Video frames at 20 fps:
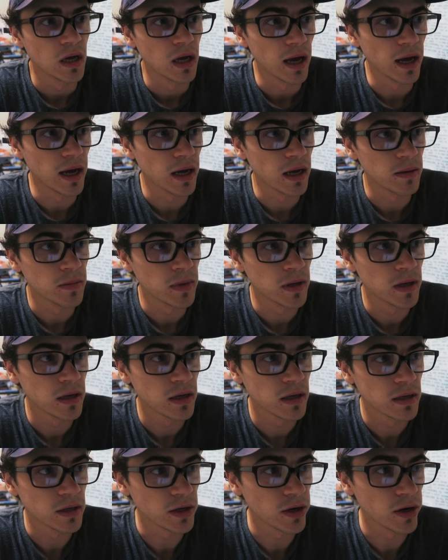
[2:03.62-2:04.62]

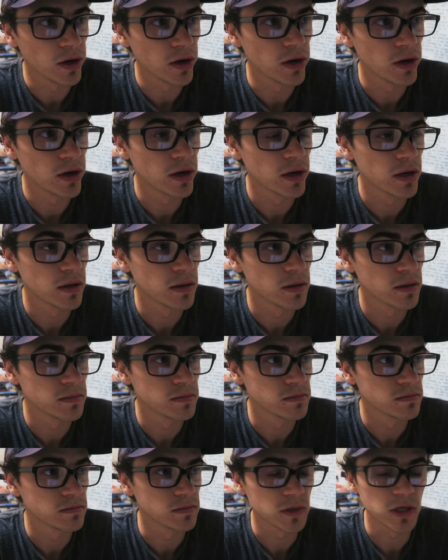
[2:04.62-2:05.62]
you know,
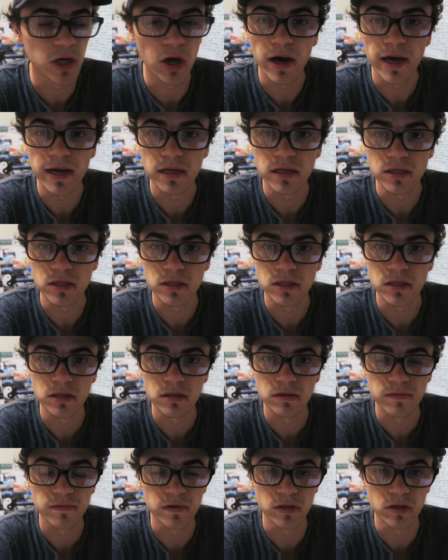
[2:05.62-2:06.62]

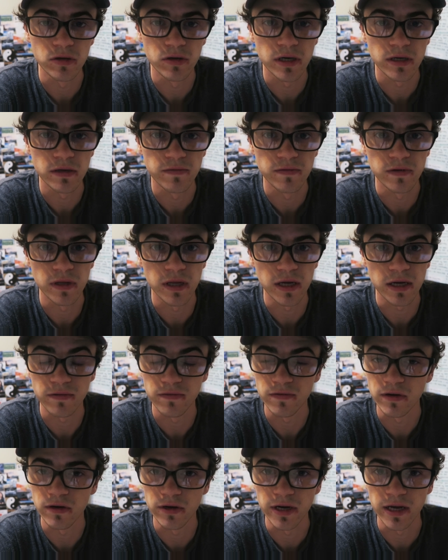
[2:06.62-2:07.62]
guidance for
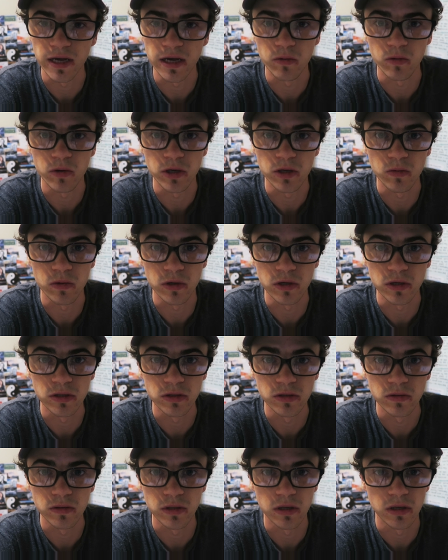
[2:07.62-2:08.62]
figuring out what you want to
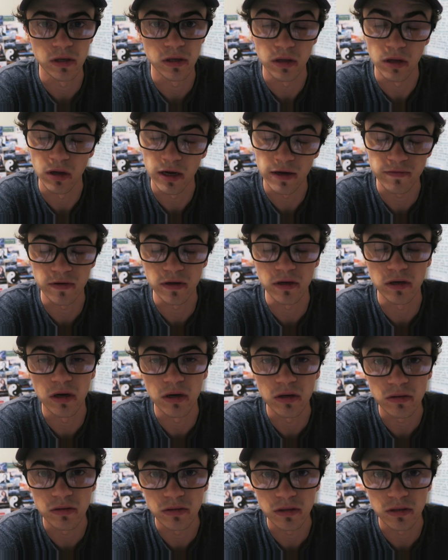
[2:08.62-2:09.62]
do in life and
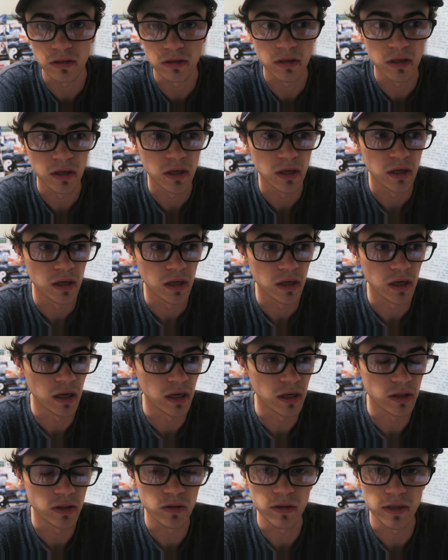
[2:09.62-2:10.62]
goals
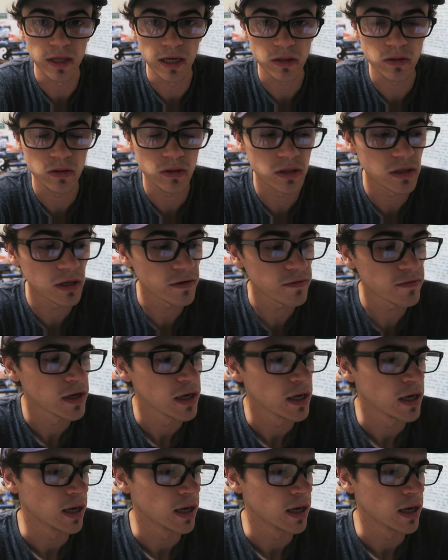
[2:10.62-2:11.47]
and doing that sort of stuff.